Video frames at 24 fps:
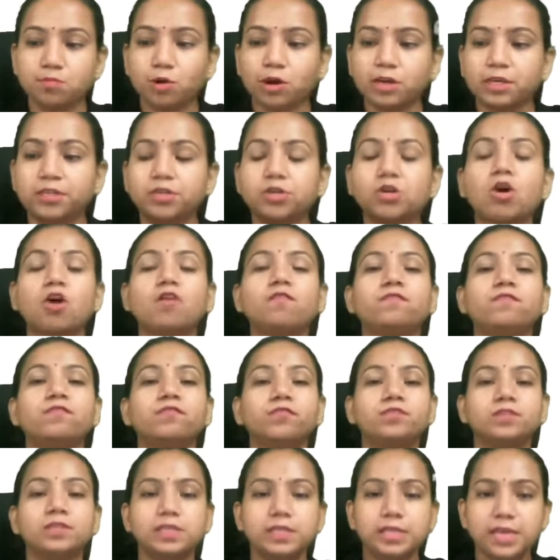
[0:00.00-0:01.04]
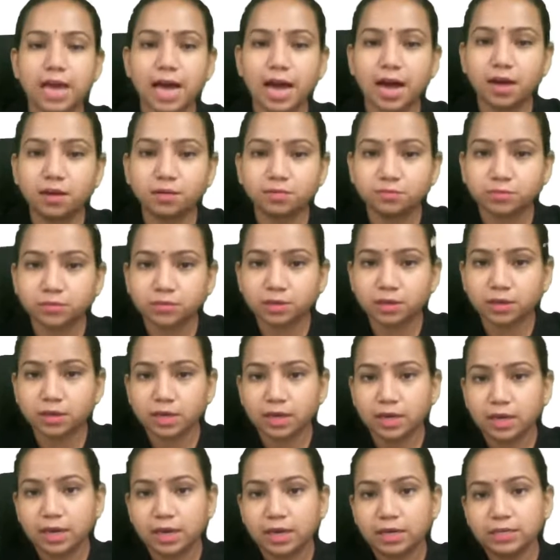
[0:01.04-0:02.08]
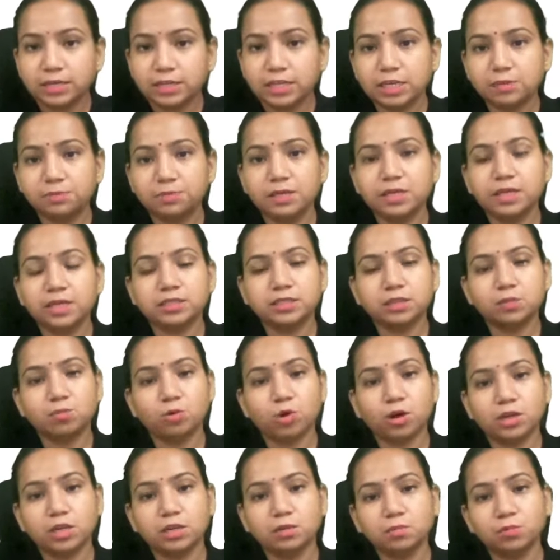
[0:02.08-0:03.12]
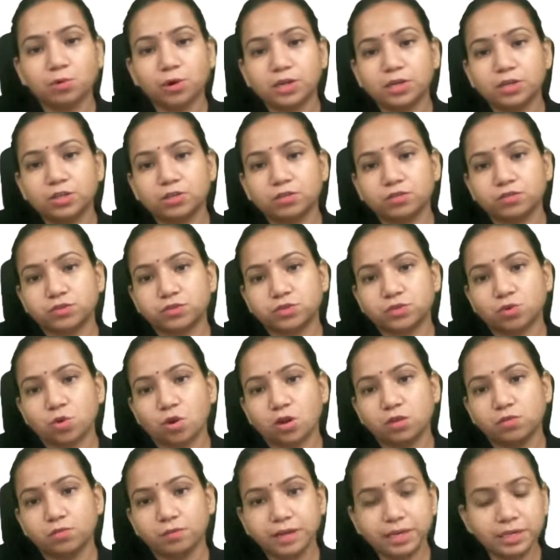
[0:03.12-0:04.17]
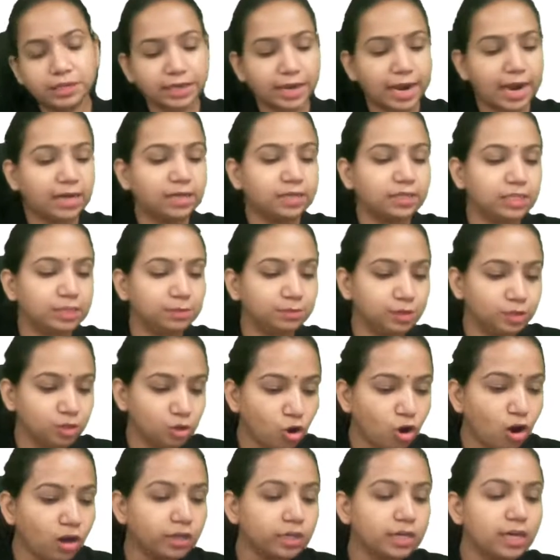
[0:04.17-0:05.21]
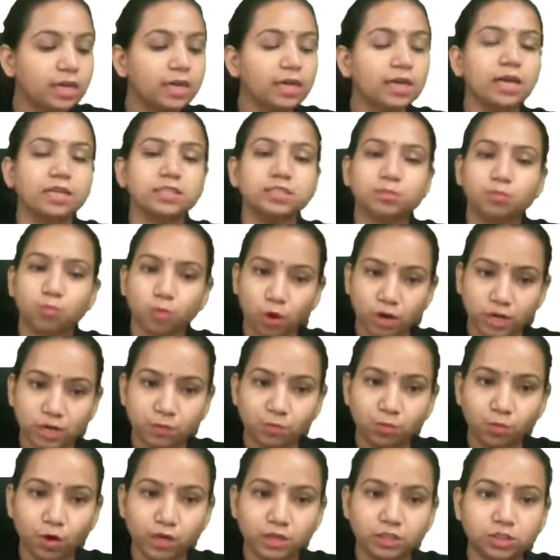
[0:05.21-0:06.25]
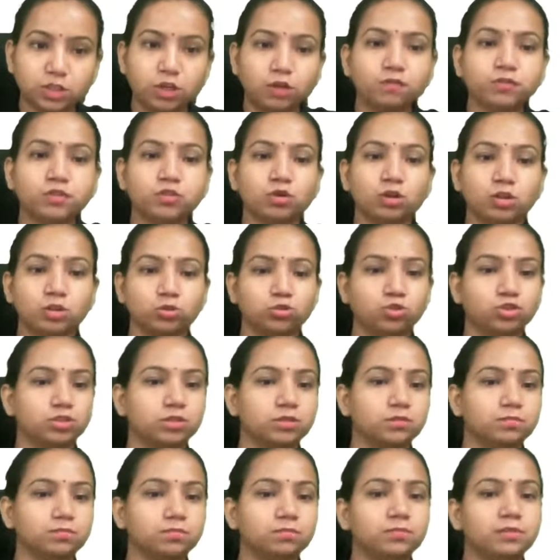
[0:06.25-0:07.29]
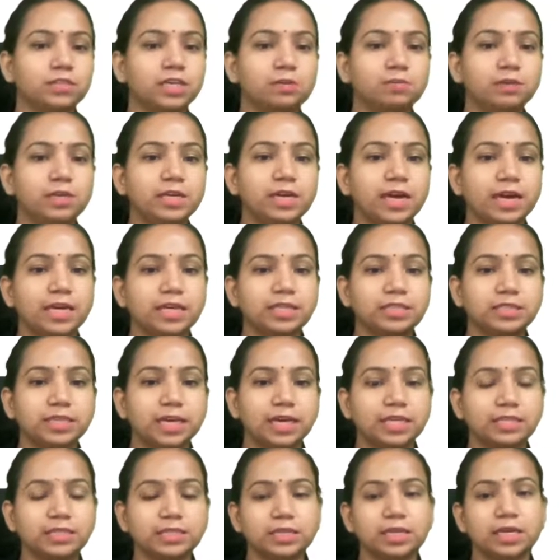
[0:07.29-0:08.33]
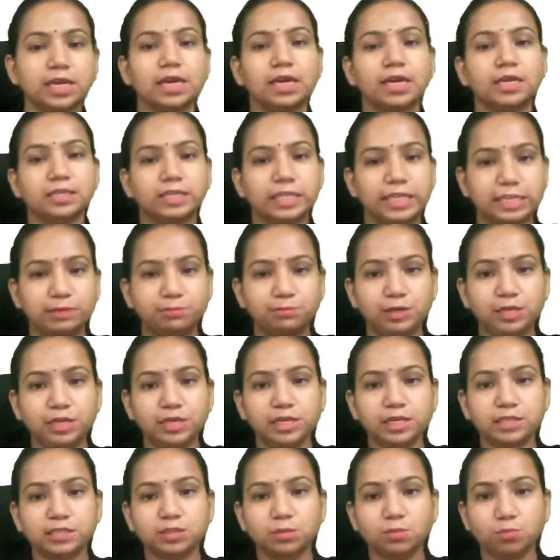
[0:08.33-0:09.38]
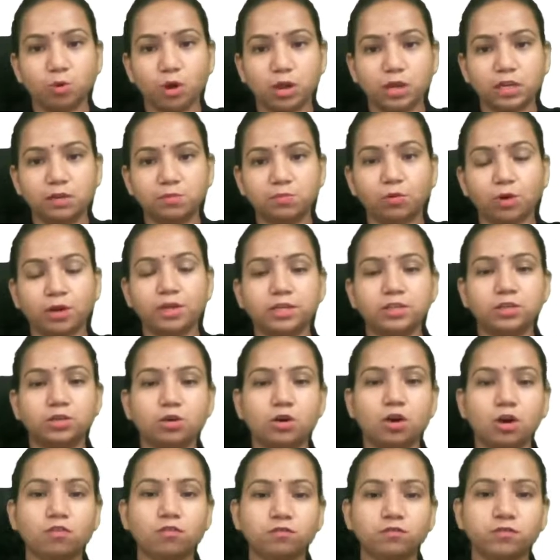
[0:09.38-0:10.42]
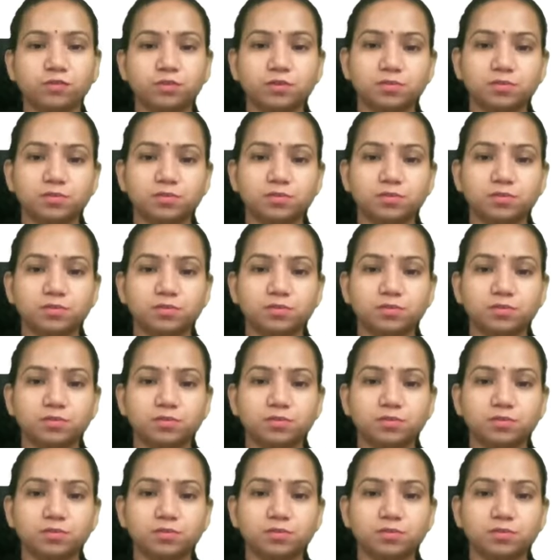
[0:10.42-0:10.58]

point of, TB is the boiling point of solvent and TB not is the boiling point of solution. Tell me, guys, yes, TB is the boiling point of